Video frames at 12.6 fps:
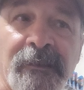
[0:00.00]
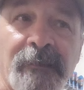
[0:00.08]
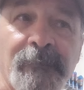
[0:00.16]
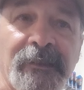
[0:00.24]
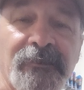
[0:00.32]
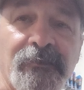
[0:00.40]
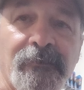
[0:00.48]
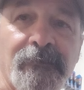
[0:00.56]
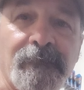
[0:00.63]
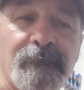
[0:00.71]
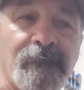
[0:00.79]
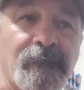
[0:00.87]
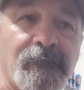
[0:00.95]
I'm like, dude,
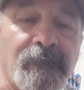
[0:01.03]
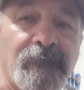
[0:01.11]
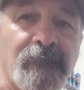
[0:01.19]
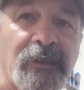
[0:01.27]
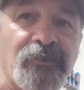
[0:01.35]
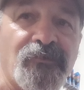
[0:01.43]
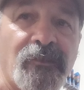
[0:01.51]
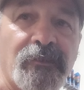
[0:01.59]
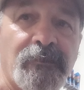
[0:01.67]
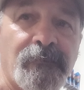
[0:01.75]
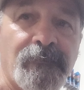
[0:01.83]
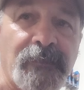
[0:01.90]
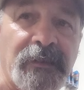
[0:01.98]
I drilled
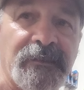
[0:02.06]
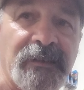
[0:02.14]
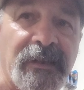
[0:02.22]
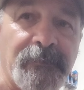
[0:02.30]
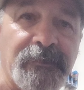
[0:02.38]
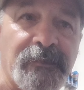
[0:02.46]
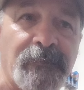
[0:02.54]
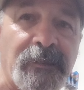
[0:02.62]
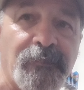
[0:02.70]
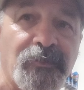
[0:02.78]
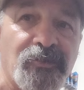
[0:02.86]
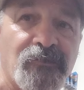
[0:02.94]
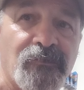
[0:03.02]
them, I tapped them, I
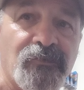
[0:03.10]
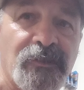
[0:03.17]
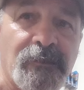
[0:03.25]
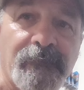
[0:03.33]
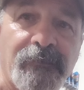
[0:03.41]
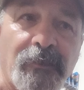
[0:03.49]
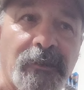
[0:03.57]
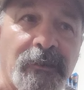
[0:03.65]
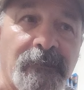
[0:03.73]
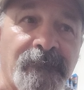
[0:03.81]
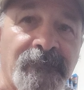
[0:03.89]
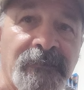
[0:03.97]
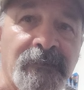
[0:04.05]
put screws in them for you.
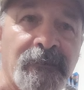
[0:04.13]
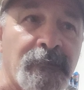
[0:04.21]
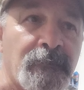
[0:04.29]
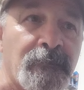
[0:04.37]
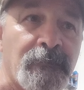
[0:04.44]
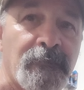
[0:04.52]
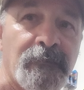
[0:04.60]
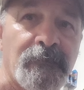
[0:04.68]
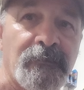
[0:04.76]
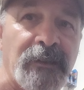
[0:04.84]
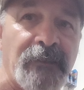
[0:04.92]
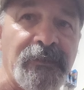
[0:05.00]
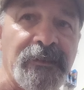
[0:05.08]

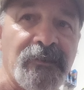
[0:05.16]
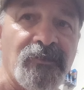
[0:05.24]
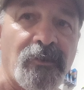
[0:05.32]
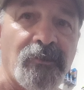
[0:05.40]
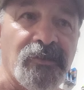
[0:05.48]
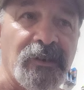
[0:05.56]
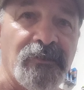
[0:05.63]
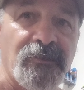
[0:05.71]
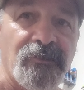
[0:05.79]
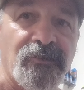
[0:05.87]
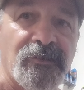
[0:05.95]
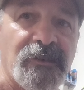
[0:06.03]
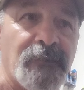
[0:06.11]
Everything's all set. You
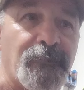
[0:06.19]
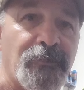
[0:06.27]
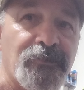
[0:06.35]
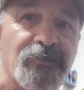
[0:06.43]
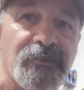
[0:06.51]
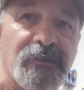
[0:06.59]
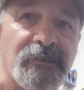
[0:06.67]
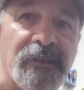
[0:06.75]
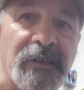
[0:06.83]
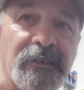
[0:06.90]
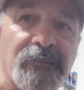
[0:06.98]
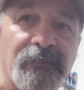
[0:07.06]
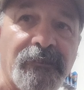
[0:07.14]
just gotta purchase the
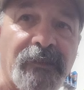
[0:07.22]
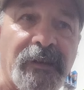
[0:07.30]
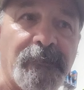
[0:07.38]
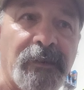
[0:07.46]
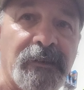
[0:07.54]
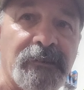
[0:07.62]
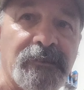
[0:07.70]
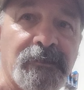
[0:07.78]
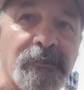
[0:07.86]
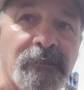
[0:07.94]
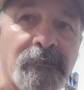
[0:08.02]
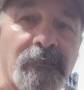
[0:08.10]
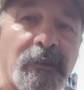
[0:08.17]
tires for $5.
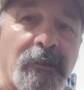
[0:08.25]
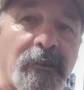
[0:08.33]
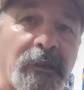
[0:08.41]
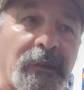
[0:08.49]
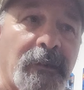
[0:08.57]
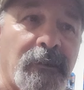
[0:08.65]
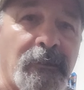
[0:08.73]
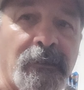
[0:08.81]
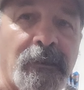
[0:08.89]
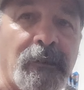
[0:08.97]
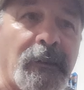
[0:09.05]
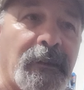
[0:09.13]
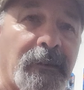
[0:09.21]
Well,
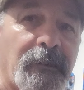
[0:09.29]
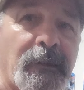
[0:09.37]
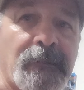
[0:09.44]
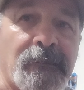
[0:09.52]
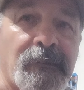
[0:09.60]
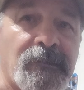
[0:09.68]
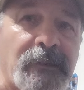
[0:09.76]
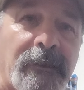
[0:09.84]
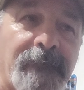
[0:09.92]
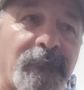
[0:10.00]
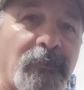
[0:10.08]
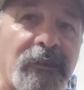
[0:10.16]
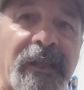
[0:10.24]
I can get this guy.
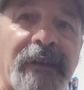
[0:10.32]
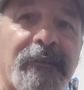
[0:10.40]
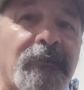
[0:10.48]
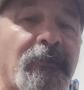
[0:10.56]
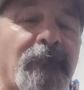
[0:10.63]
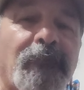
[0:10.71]
Well, get it.